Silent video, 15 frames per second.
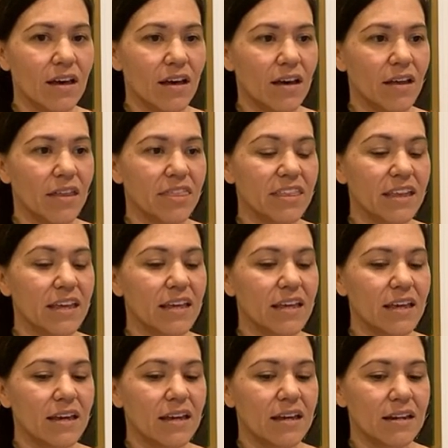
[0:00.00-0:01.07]
uh,
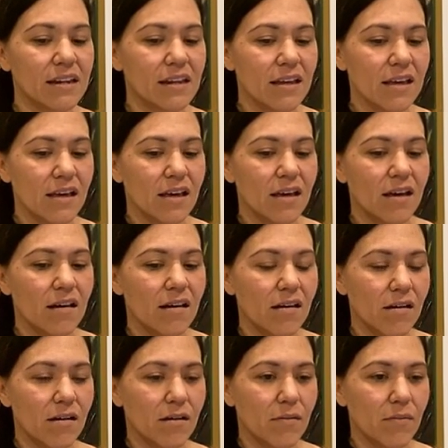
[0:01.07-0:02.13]
thinking
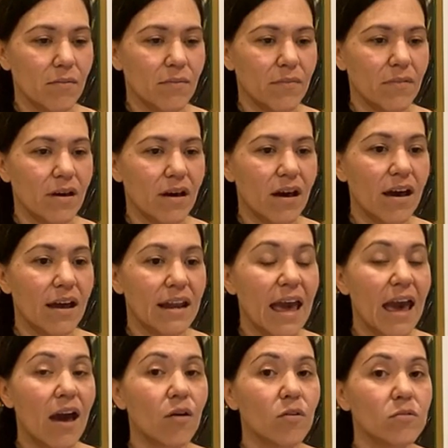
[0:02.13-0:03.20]
um, on
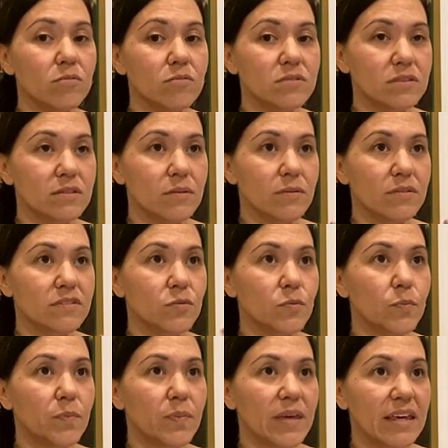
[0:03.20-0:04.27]
how
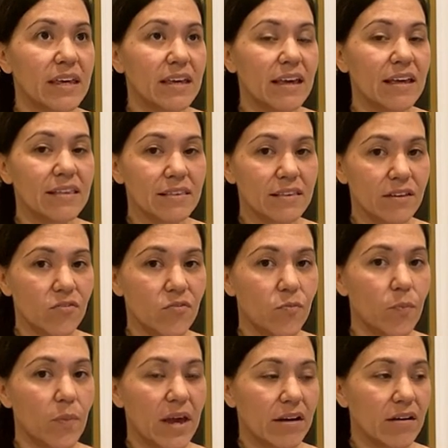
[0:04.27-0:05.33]
to be and live
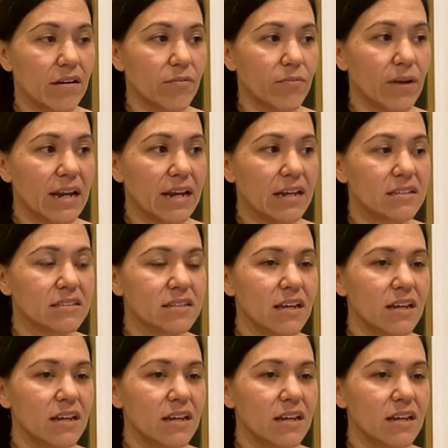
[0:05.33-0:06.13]
better, right?